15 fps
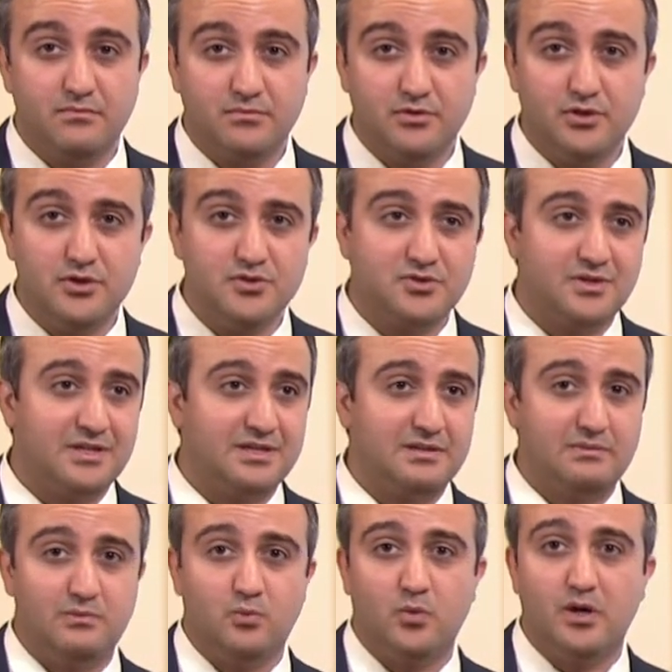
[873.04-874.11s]
usually in
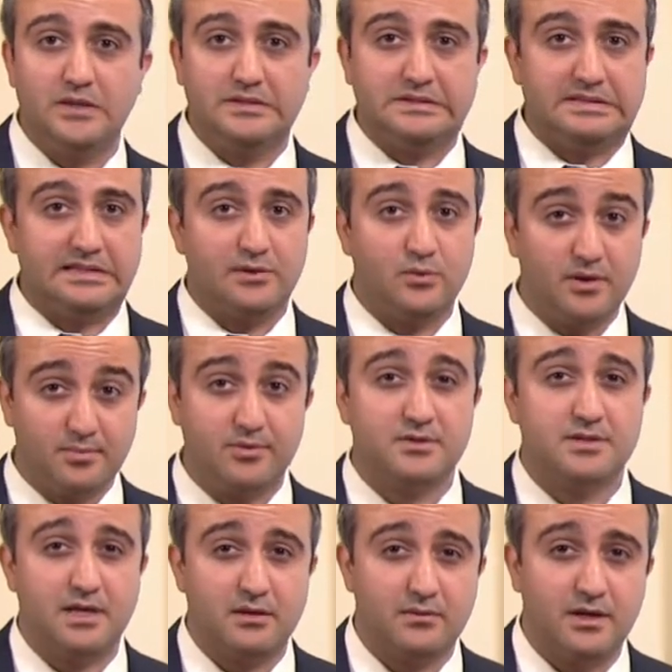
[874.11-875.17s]
the 1 to
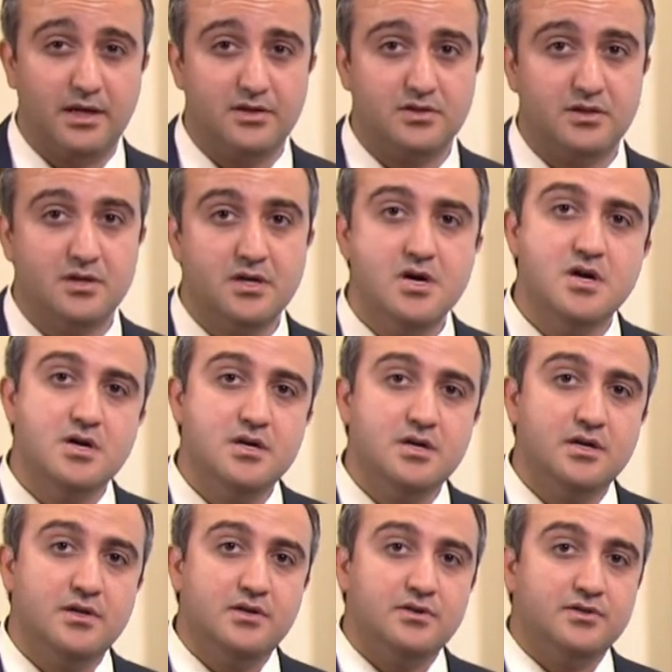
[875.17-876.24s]
3% range.
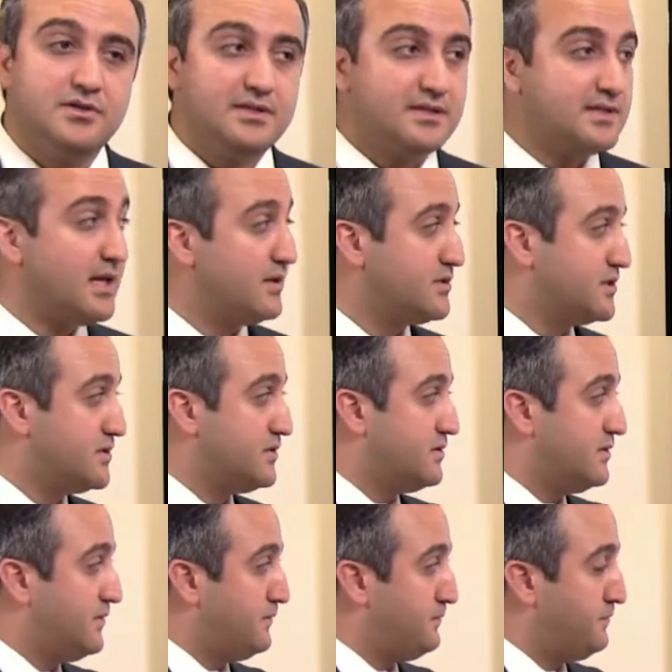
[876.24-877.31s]
So this tells us
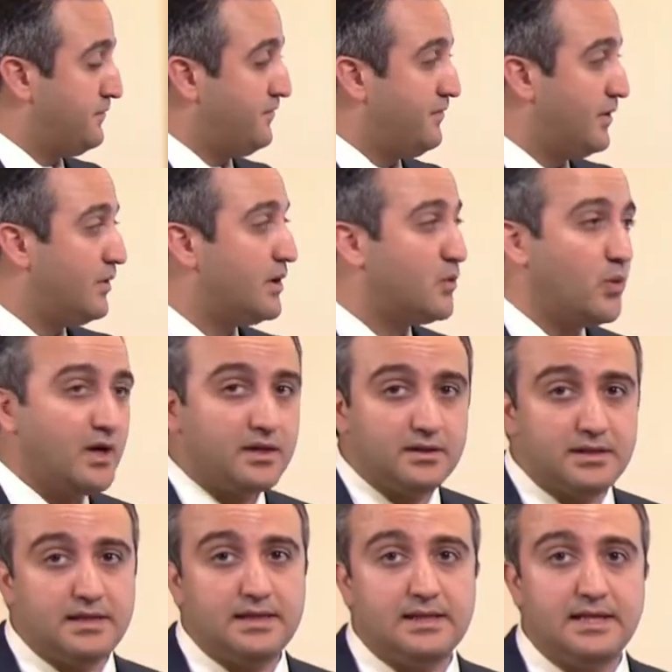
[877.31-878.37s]
very
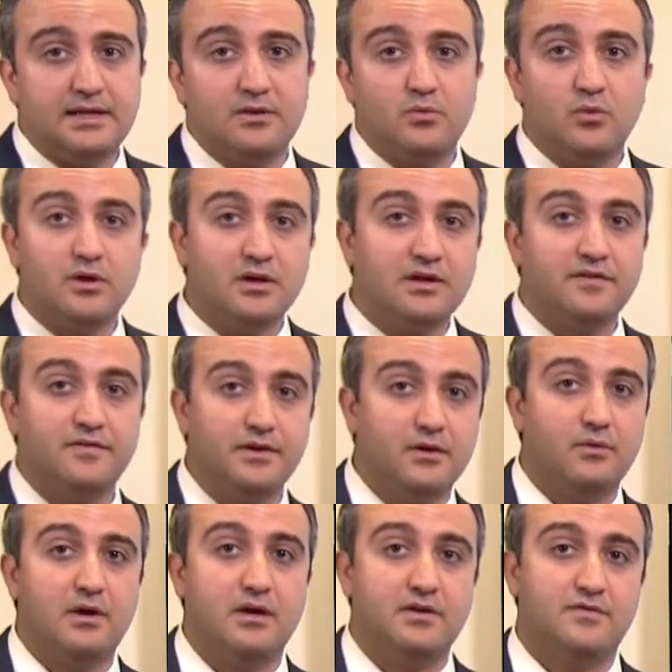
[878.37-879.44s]
quickly that we're going to
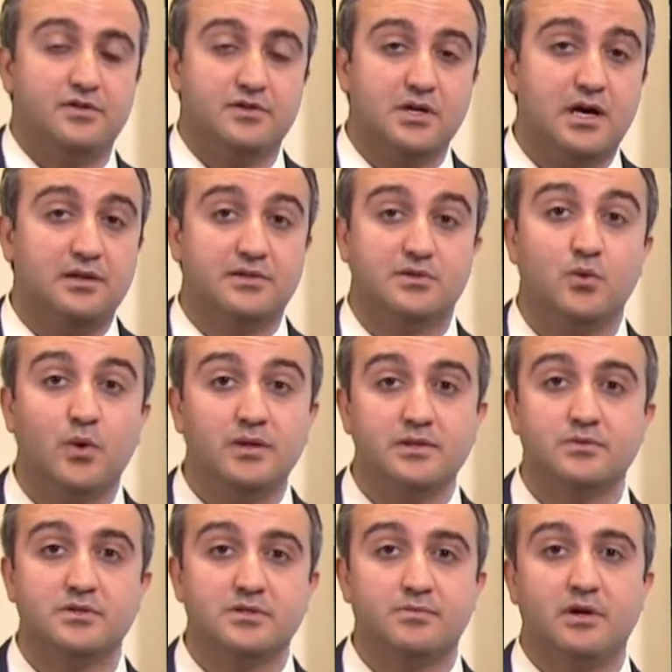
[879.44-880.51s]
figure out if a child is going
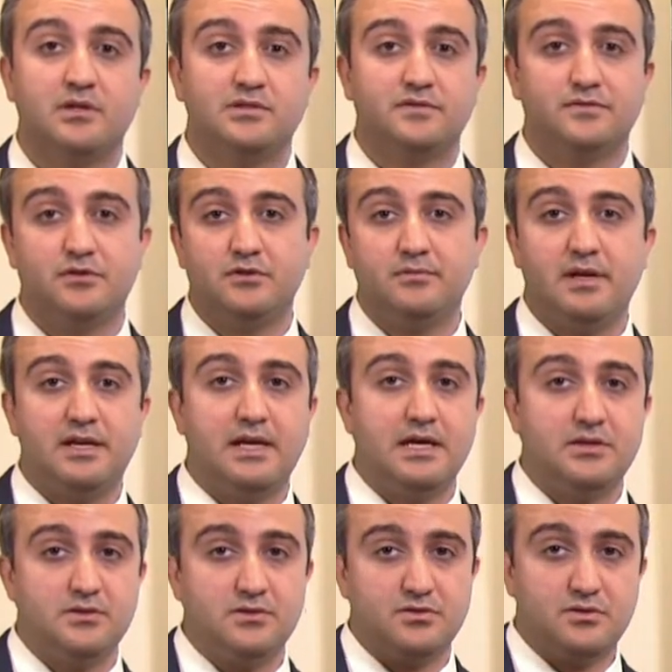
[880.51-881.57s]
to respond to further
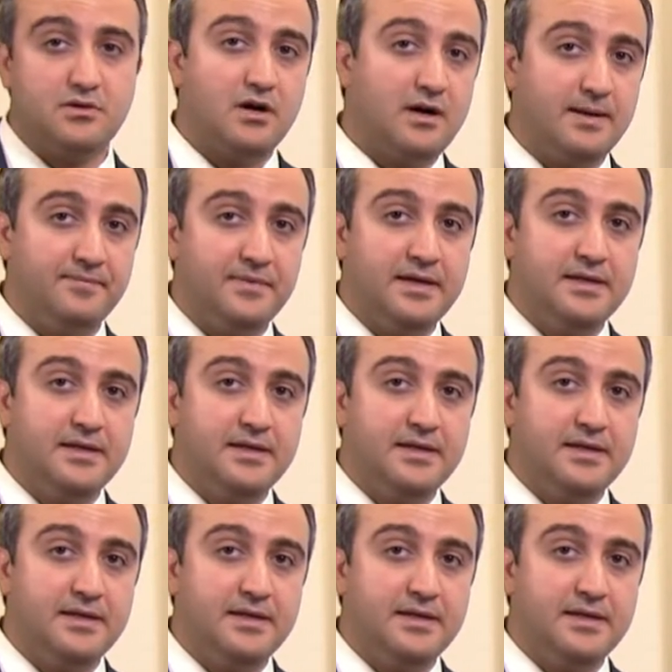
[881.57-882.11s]
medications or not.